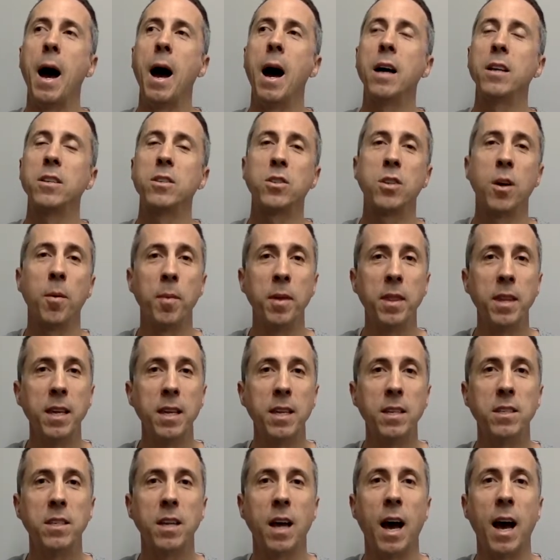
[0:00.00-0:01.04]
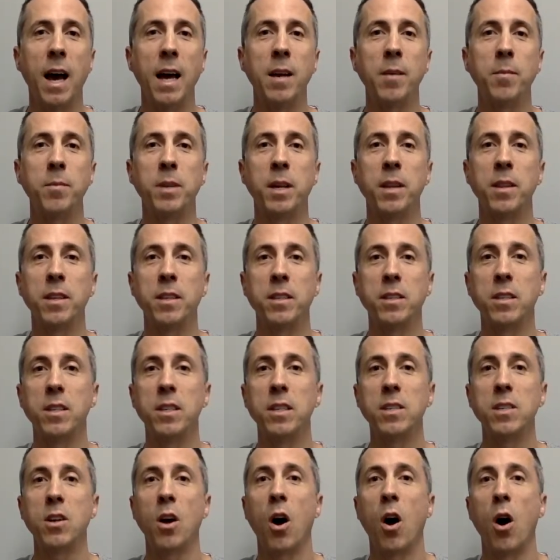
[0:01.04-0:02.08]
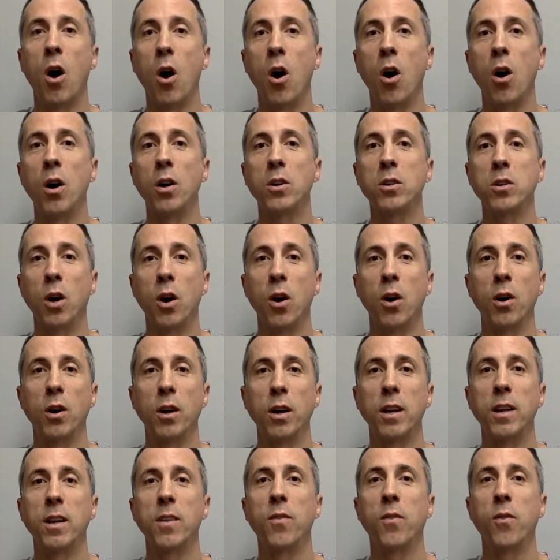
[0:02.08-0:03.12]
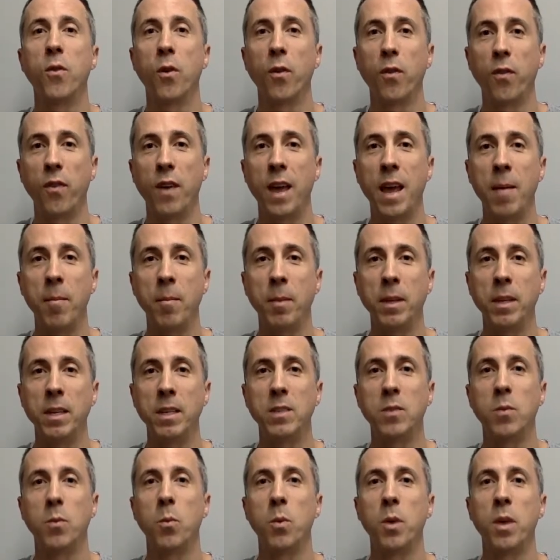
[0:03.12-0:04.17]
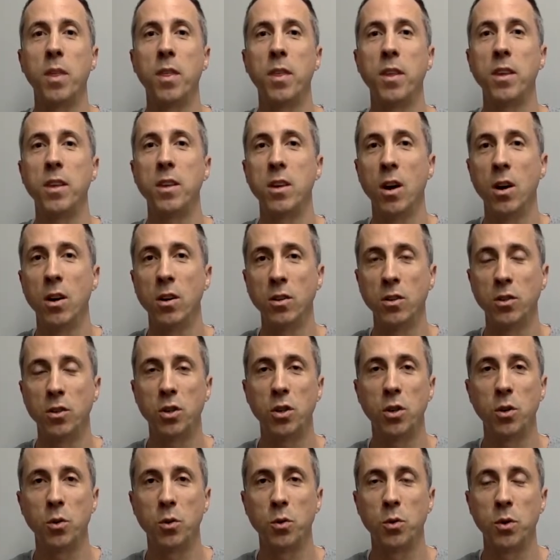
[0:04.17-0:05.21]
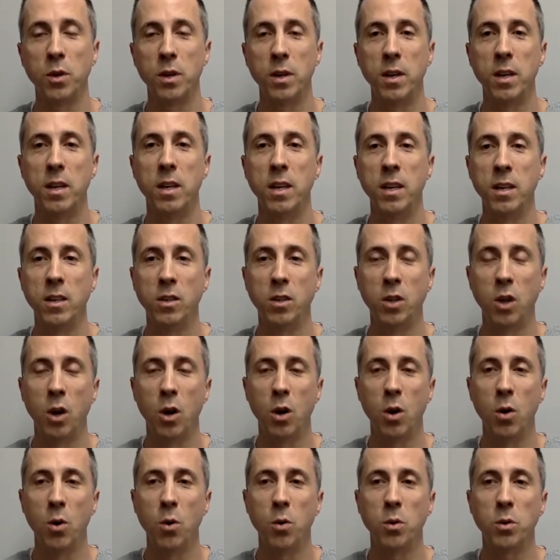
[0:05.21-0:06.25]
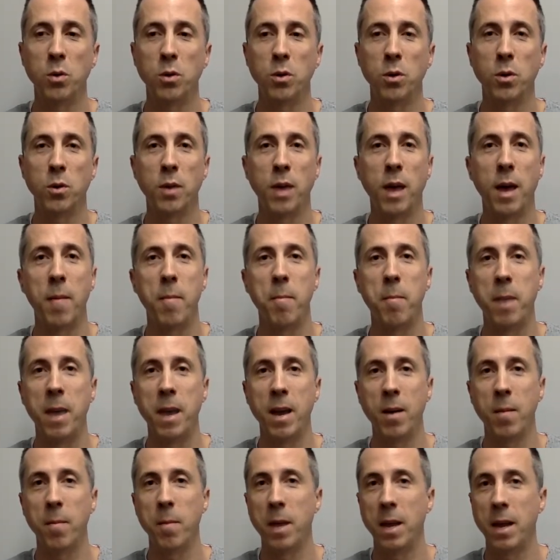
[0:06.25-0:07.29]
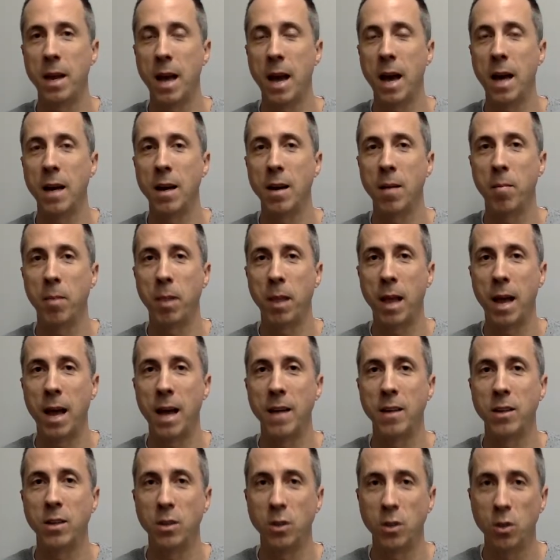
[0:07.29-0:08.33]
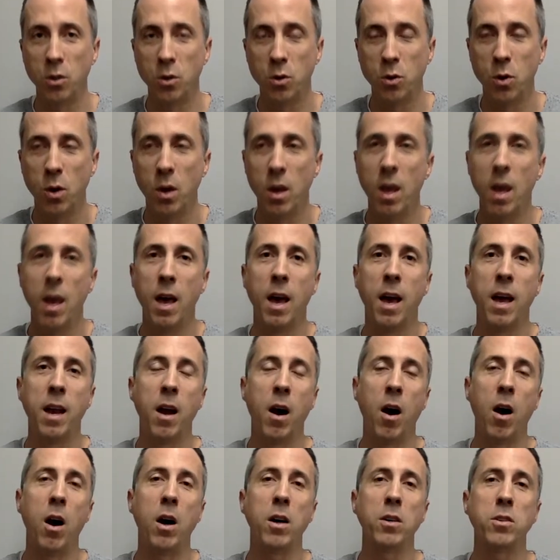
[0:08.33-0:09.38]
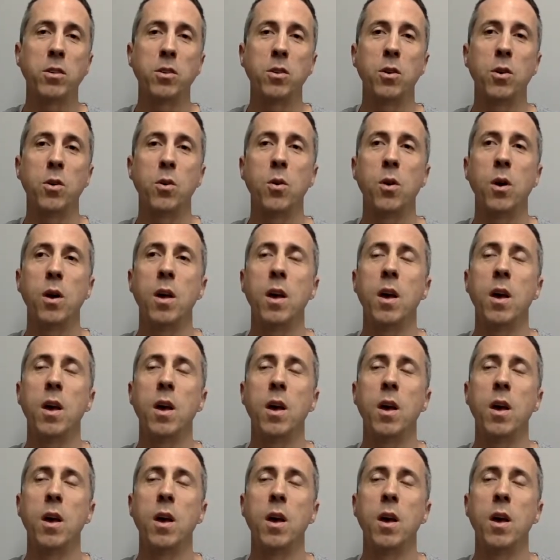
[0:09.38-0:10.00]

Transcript: some of these items on this list are targeted for families with young children in tow, so that may or may not apply to you. And also,